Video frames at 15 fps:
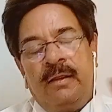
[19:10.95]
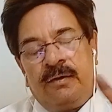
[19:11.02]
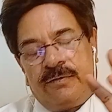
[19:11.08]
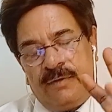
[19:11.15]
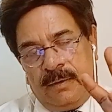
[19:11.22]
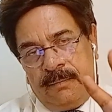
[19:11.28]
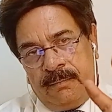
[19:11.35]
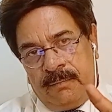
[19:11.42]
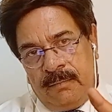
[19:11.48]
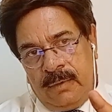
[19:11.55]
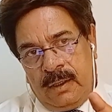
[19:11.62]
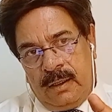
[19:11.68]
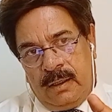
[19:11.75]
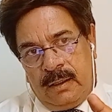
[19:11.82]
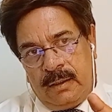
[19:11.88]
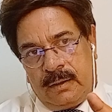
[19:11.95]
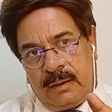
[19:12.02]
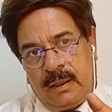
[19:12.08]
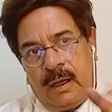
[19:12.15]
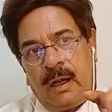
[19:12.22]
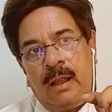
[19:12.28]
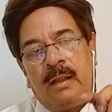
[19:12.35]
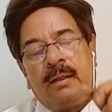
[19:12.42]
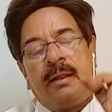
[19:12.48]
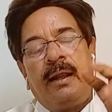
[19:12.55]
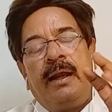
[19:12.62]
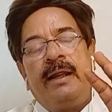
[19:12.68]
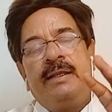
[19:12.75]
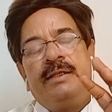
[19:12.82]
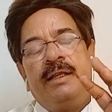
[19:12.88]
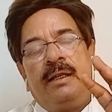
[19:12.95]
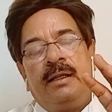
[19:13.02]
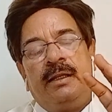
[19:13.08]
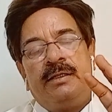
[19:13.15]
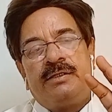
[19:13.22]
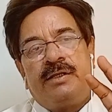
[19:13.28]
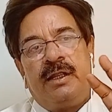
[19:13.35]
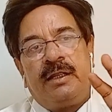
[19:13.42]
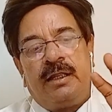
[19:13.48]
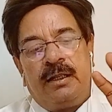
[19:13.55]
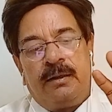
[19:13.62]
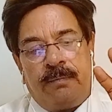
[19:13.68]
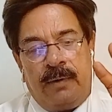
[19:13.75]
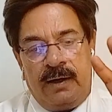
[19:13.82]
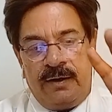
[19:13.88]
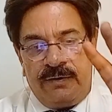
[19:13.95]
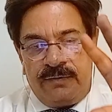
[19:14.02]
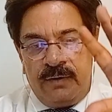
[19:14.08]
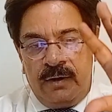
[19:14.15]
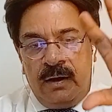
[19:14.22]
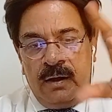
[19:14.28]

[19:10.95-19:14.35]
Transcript: some cratering is taking place,